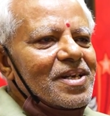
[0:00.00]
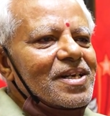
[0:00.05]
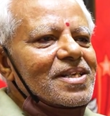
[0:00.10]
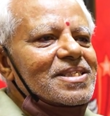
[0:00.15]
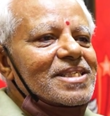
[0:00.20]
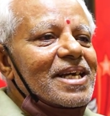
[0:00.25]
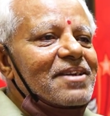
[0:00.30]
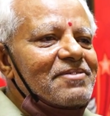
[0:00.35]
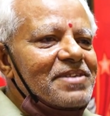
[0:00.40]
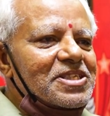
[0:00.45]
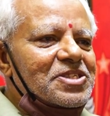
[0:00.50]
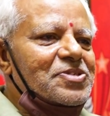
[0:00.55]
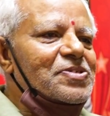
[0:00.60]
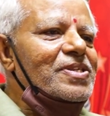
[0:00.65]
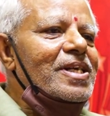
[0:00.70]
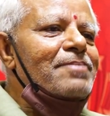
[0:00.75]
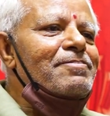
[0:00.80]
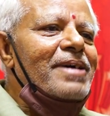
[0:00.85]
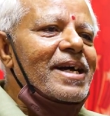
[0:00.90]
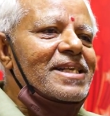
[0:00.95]
Service to
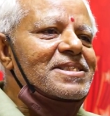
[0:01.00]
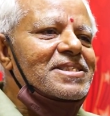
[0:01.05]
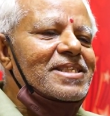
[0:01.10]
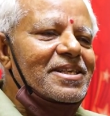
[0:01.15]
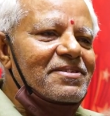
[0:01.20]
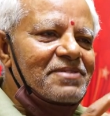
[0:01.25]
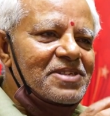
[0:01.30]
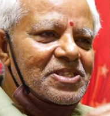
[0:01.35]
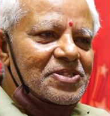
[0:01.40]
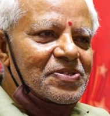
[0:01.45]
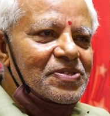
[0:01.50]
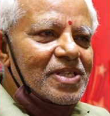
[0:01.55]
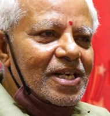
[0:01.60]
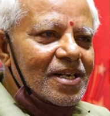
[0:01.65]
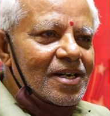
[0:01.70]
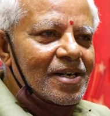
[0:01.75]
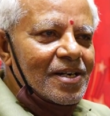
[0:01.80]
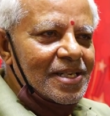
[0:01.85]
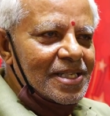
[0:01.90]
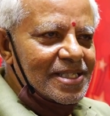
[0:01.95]
the man, service to the
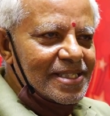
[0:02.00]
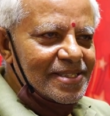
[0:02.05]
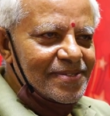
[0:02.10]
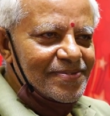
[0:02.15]
God.